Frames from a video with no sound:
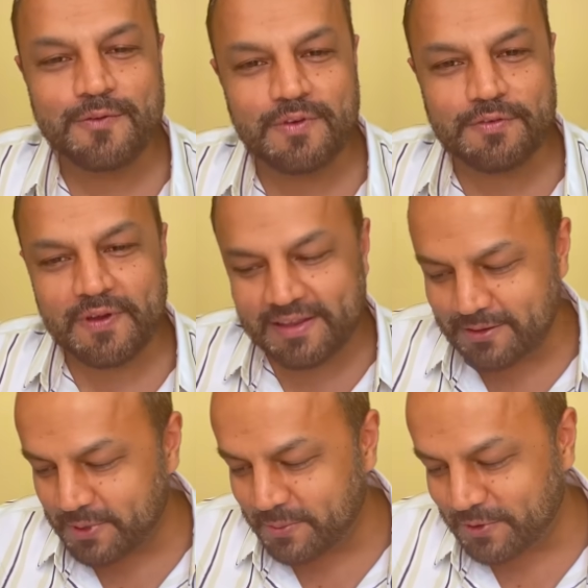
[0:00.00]
will find
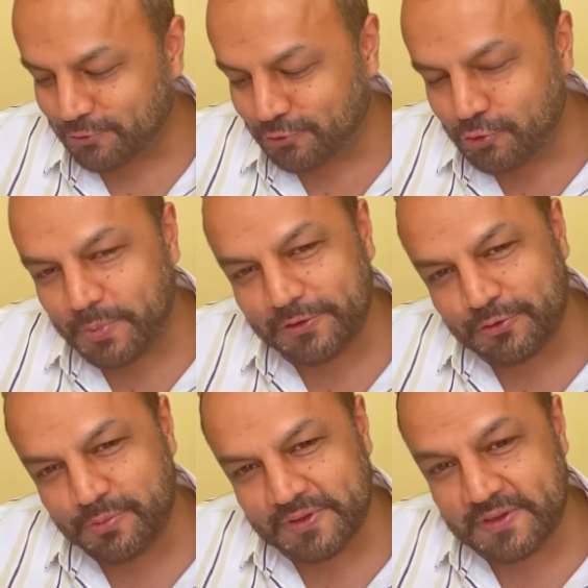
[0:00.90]
the paper super
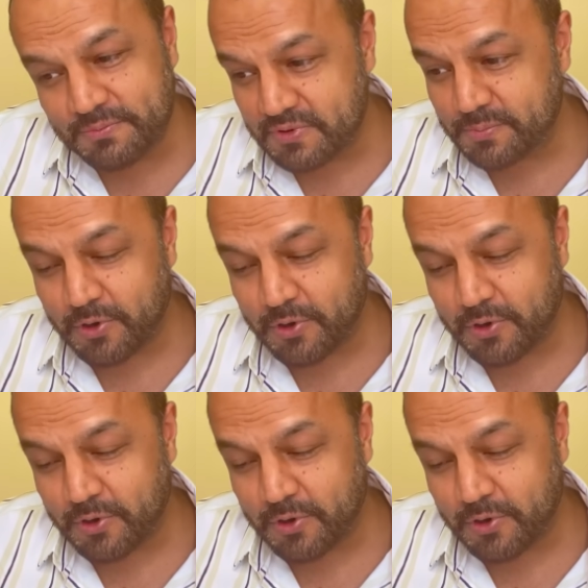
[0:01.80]
simple,